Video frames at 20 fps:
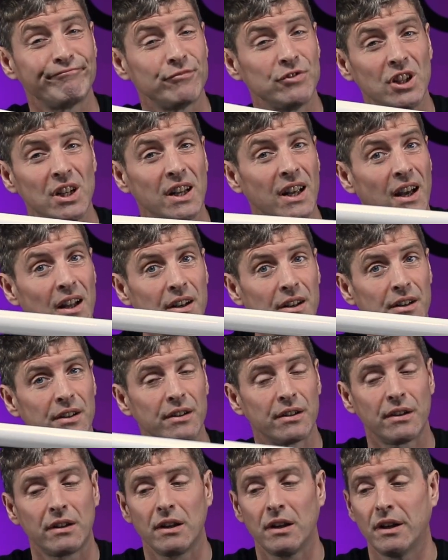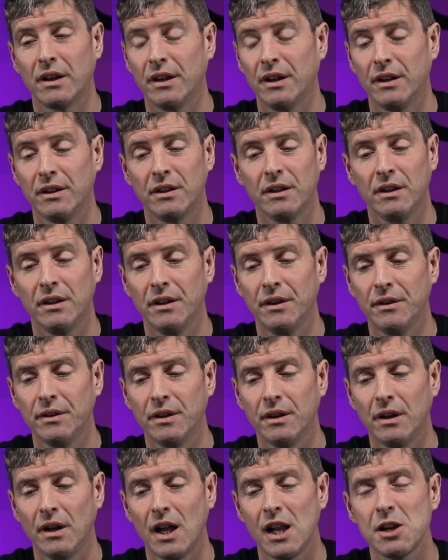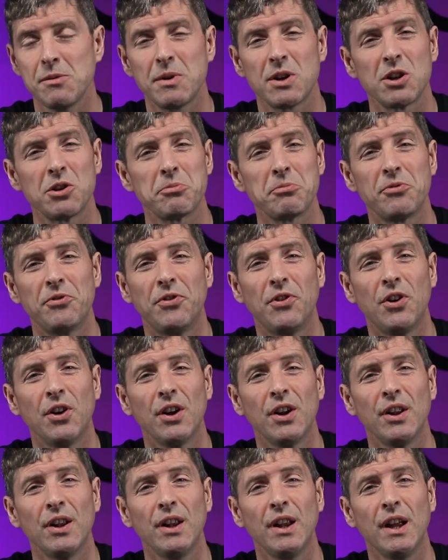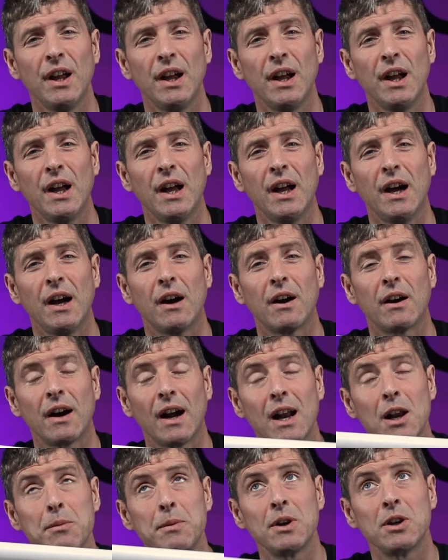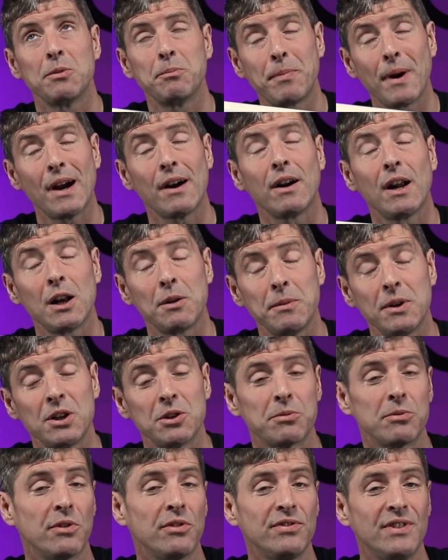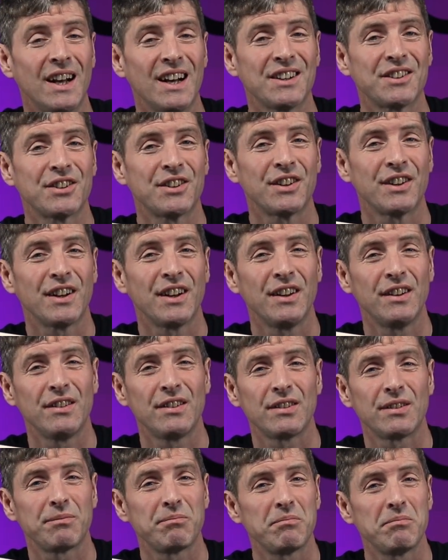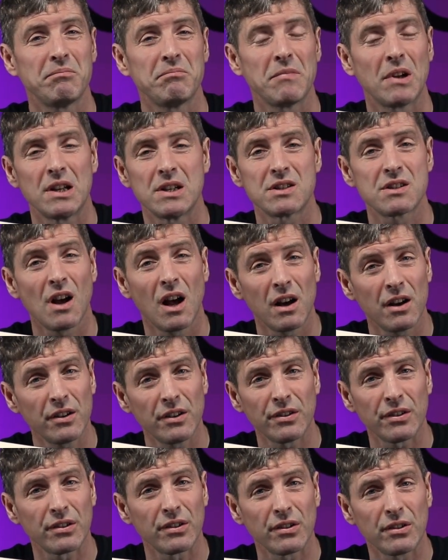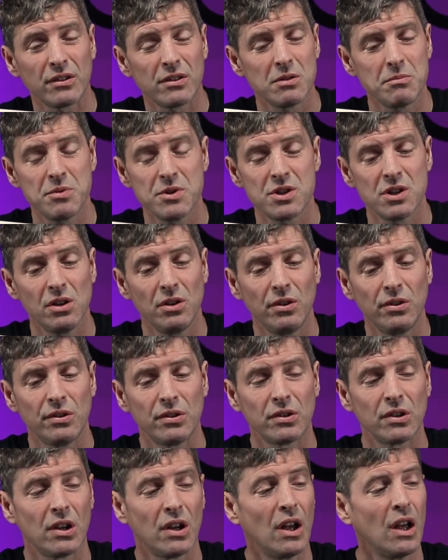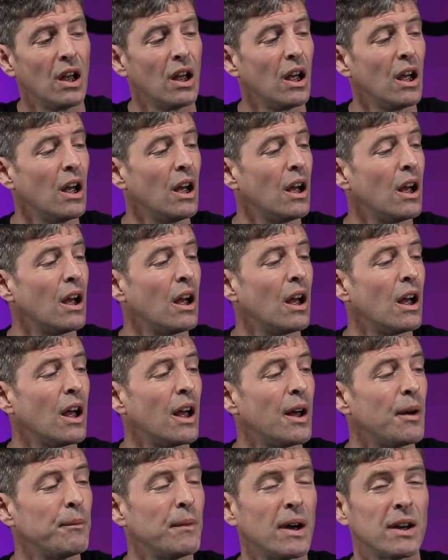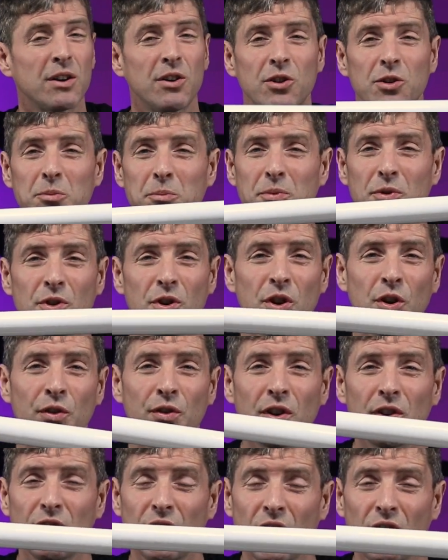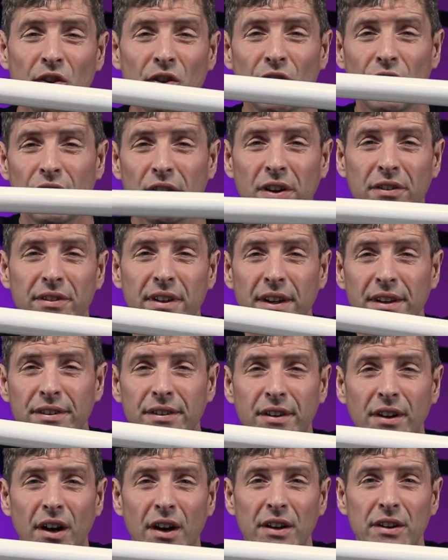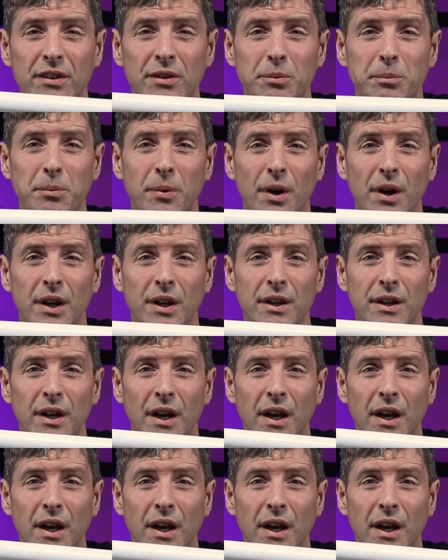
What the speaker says: really get it. The aluminium foil, or aluminium, bare aluminium reflector is dollars to produce, and could improve the efficiency of these guys by